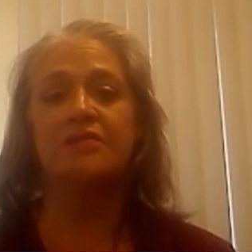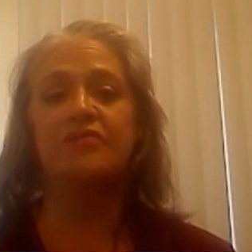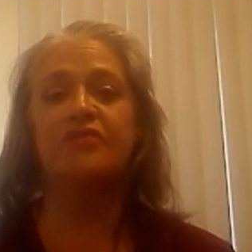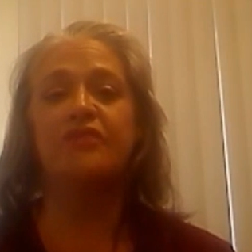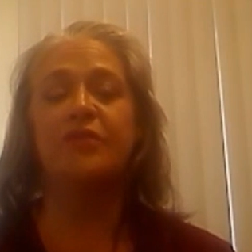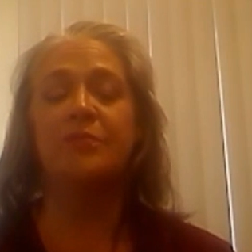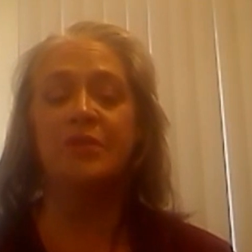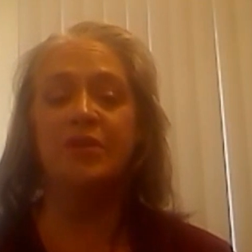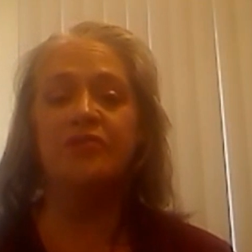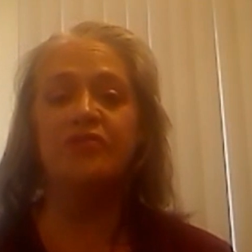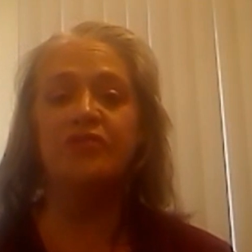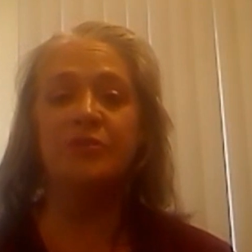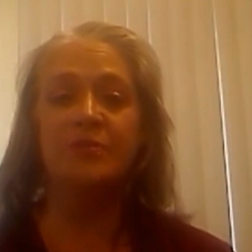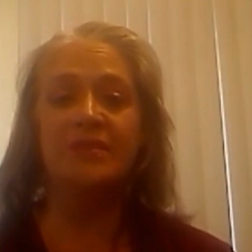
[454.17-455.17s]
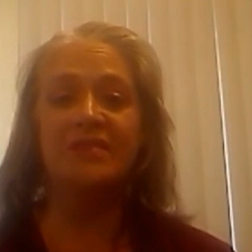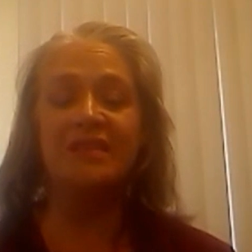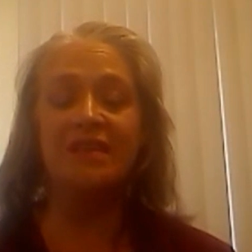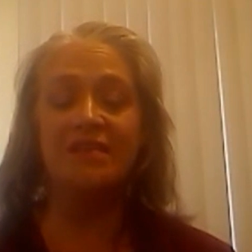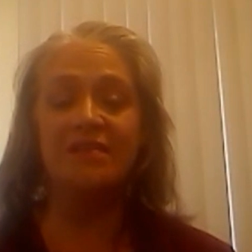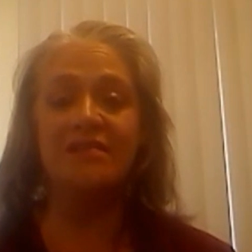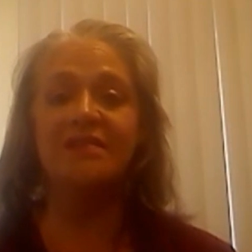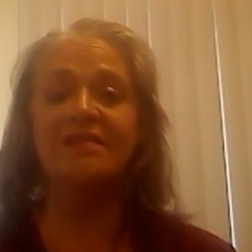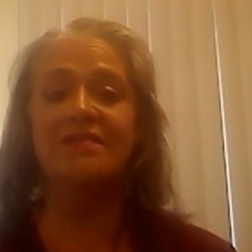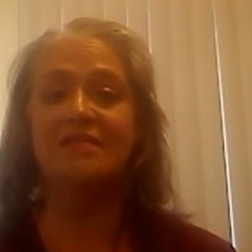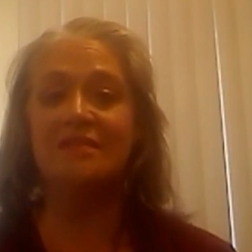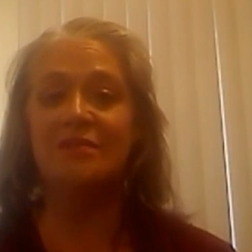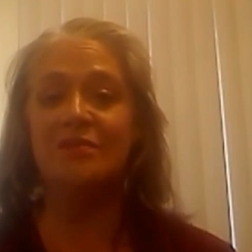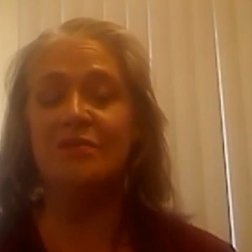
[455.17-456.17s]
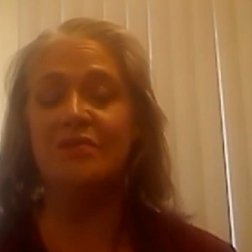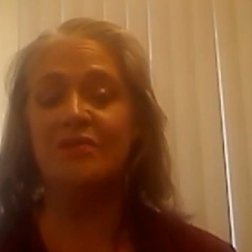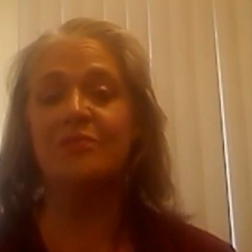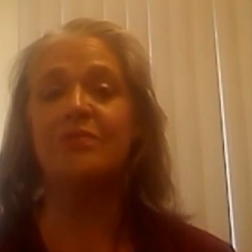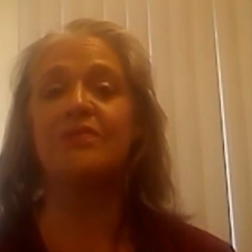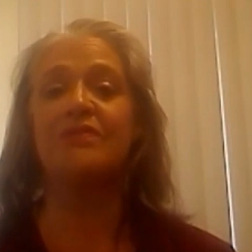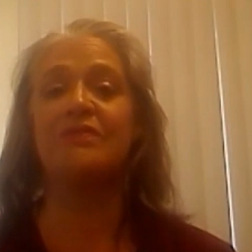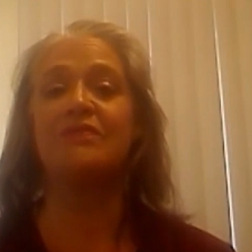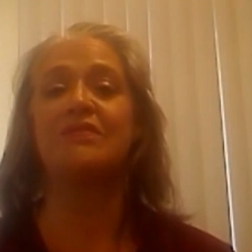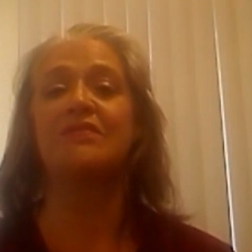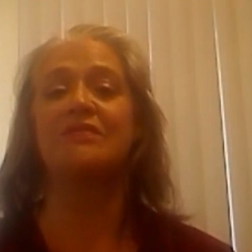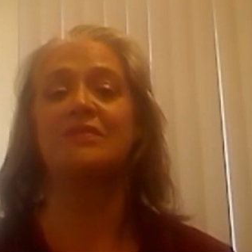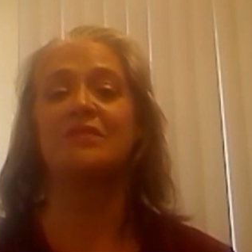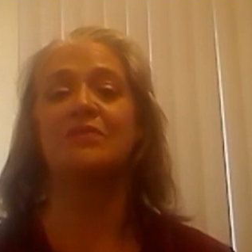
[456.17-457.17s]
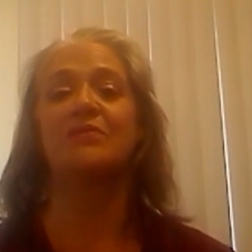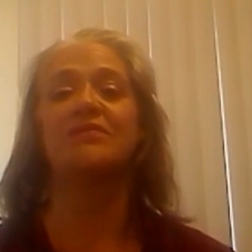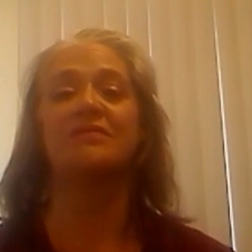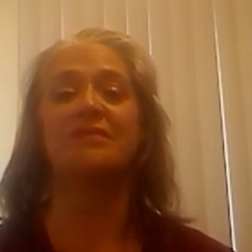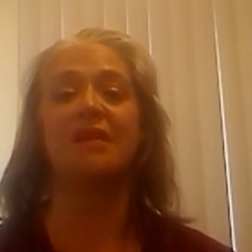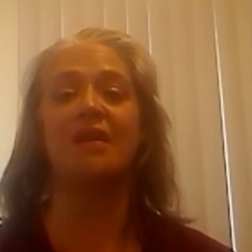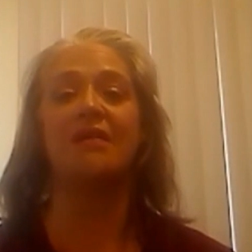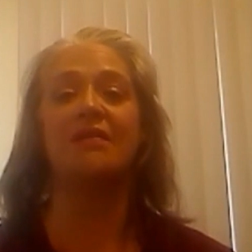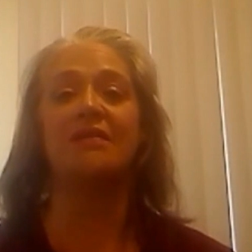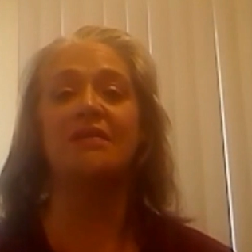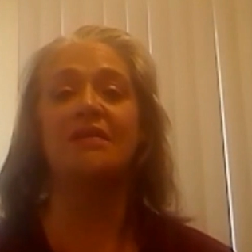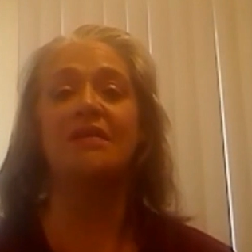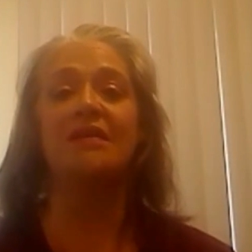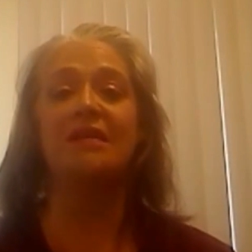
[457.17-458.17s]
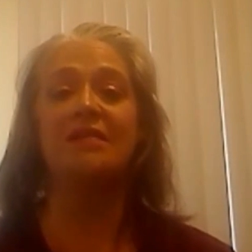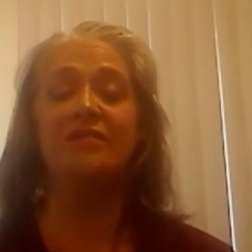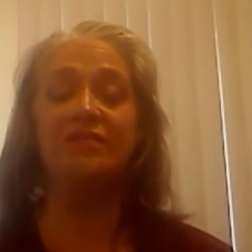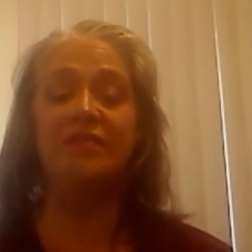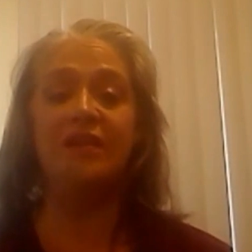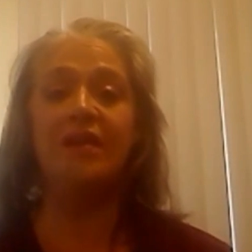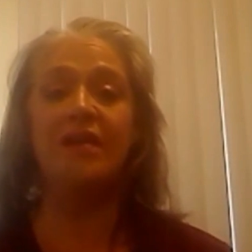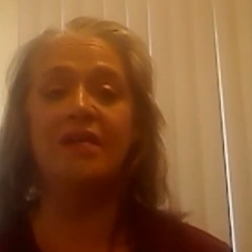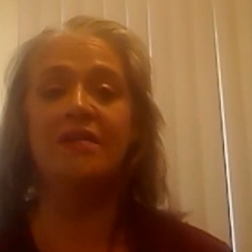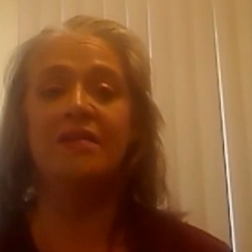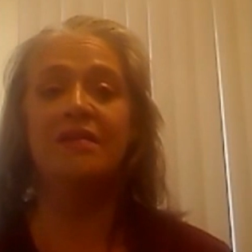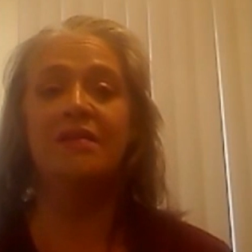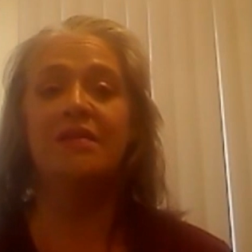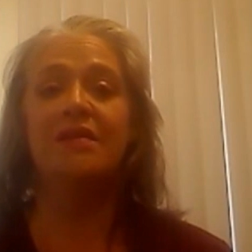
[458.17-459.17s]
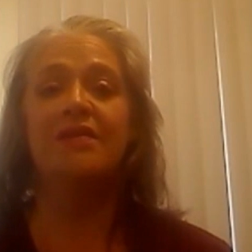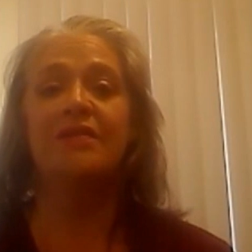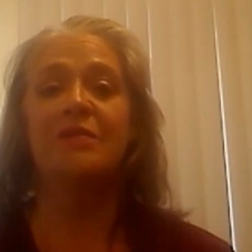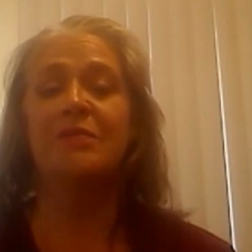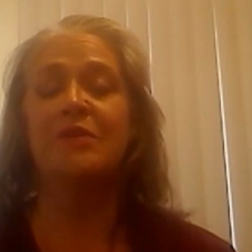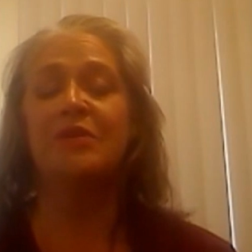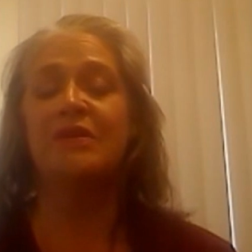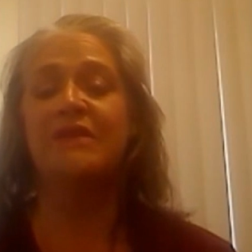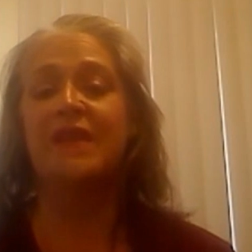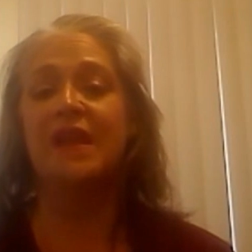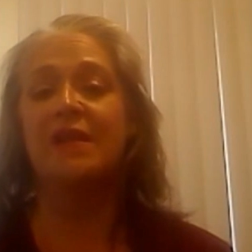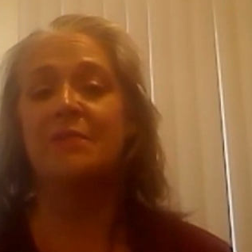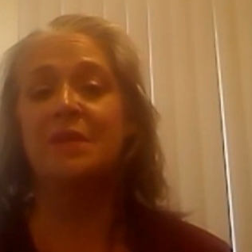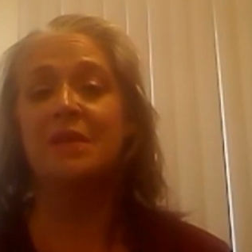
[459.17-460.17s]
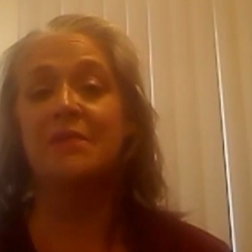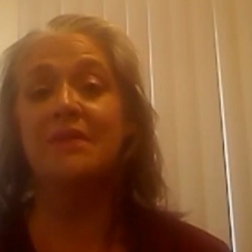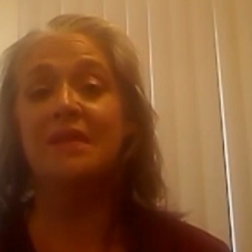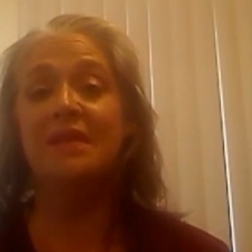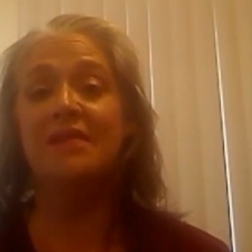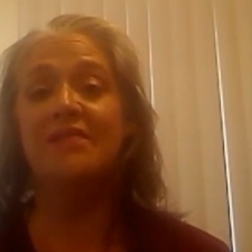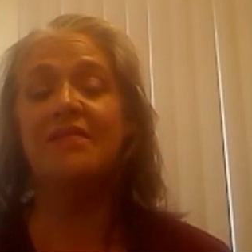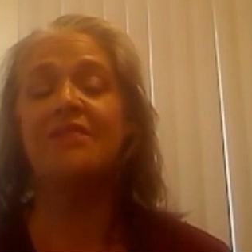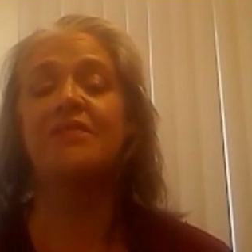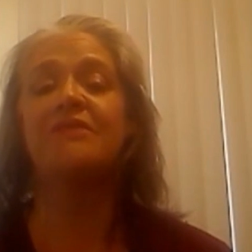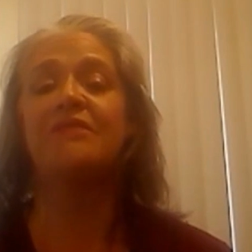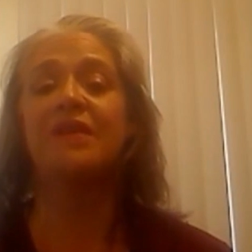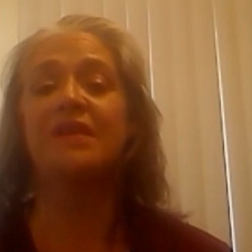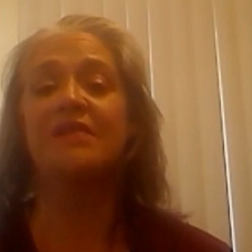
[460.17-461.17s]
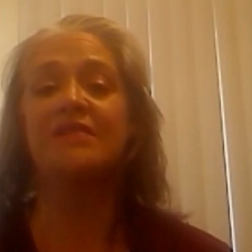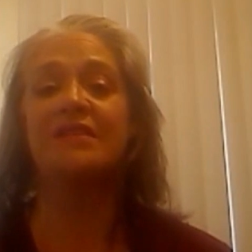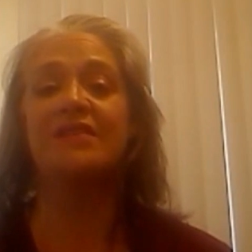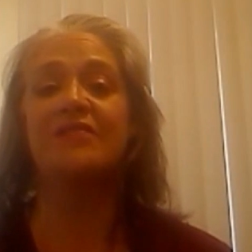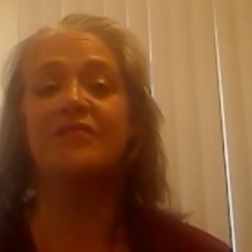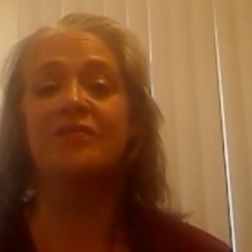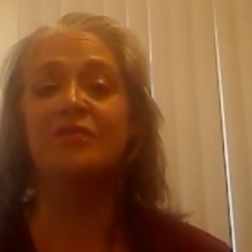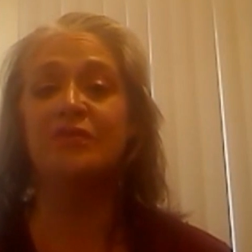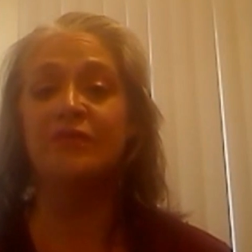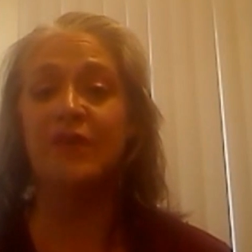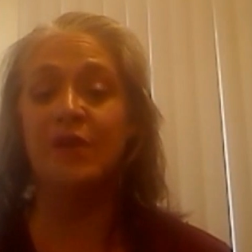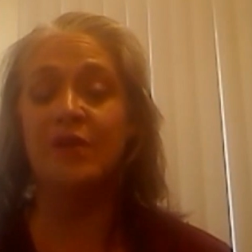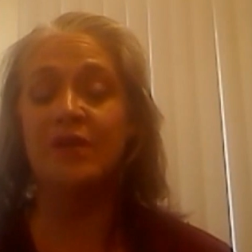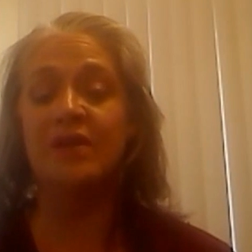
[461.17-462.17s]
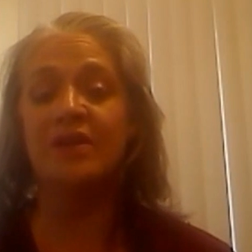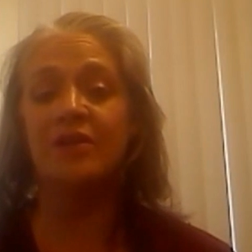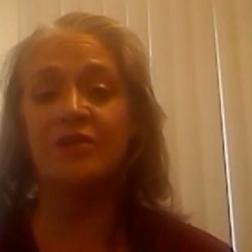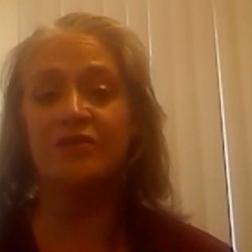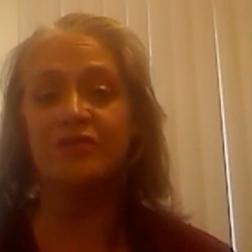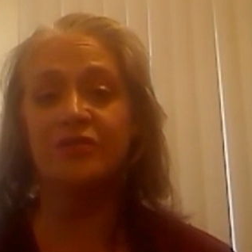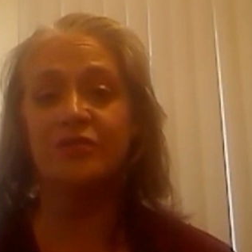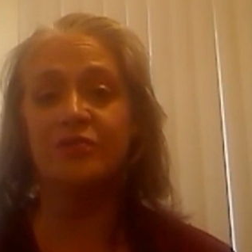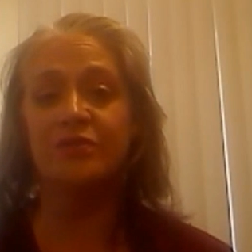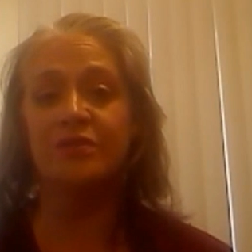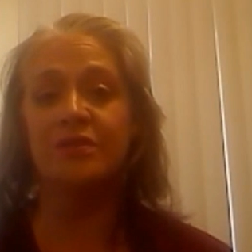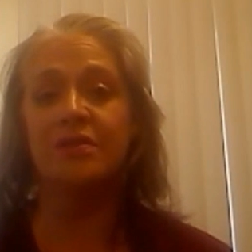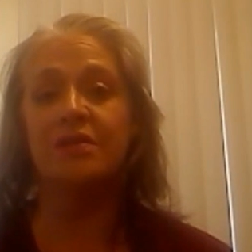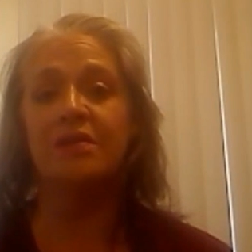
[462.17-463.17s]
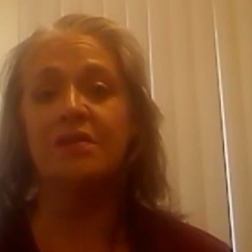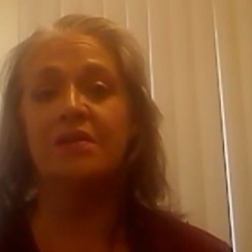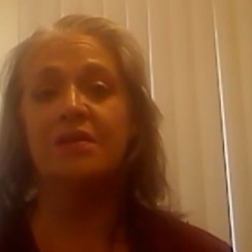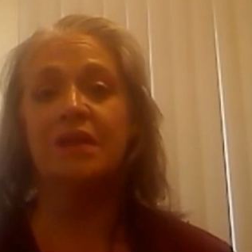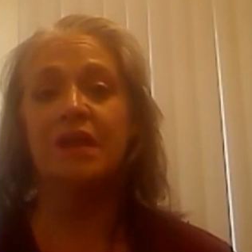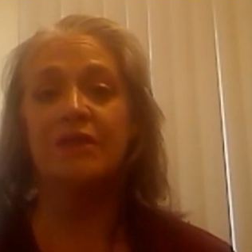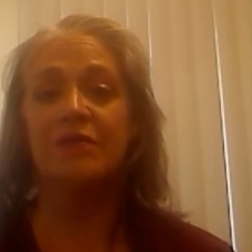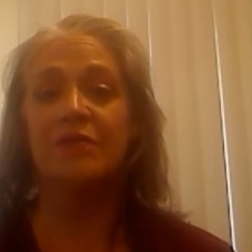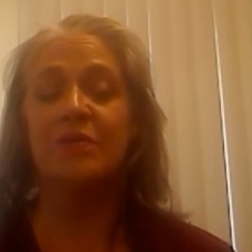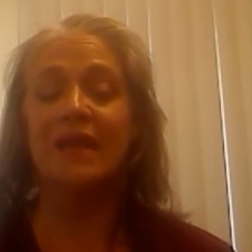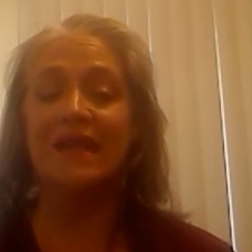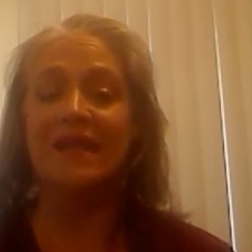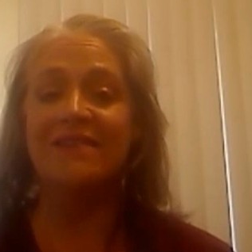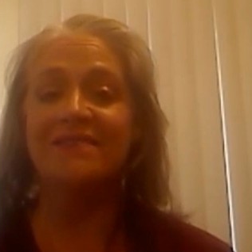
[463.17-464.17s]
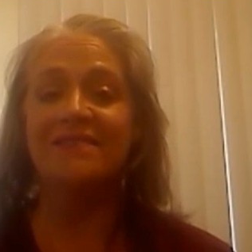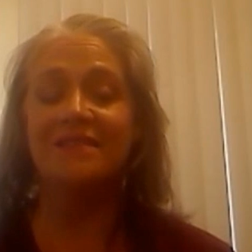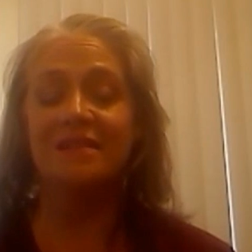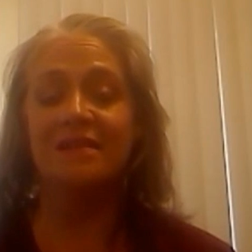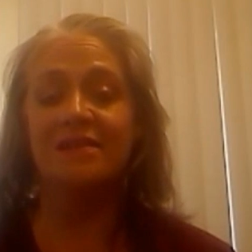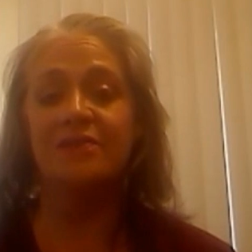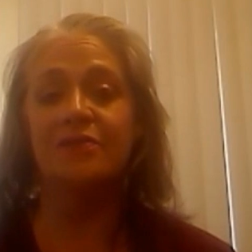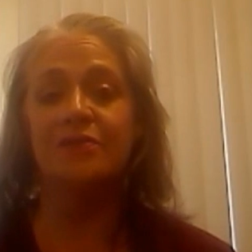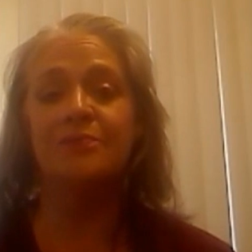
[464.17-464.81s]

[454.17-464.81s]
pharmacogenomics testing to see who is at risk for this and who is not. Instead, the American Academy of Peds has advised against use of codeine in all children, everyone 18 and under.